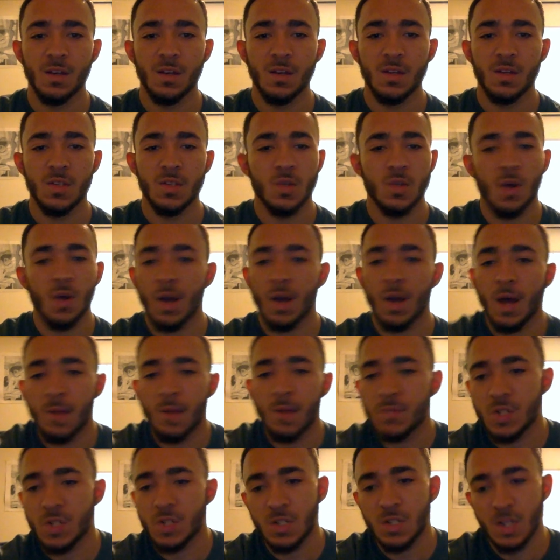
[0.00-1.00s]
So I'm
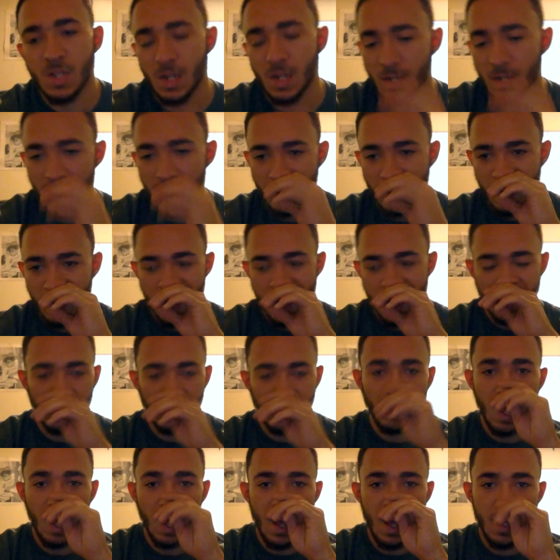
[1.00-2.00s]
just gonna kind of
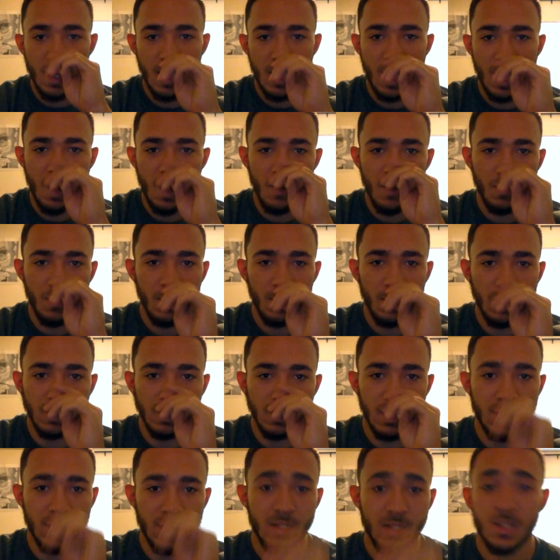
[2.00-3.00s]
lie down and
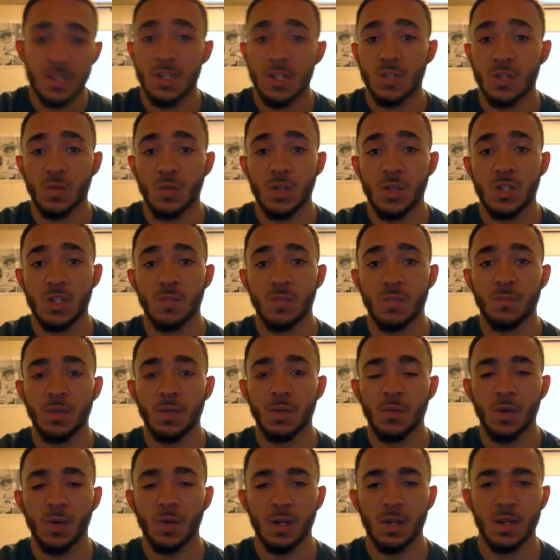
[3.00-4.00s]
let the situation be
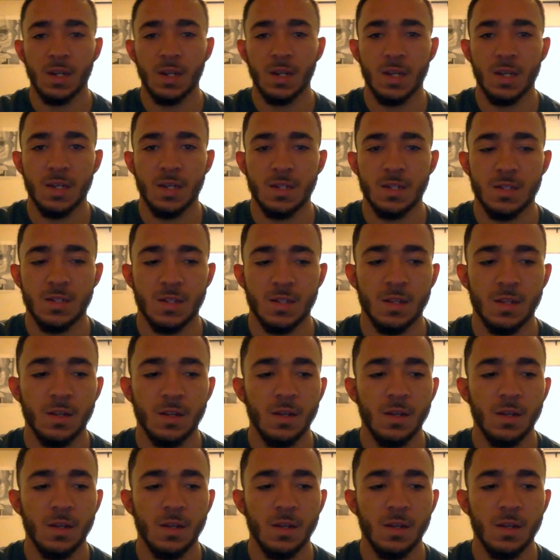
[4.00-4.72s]
what it is.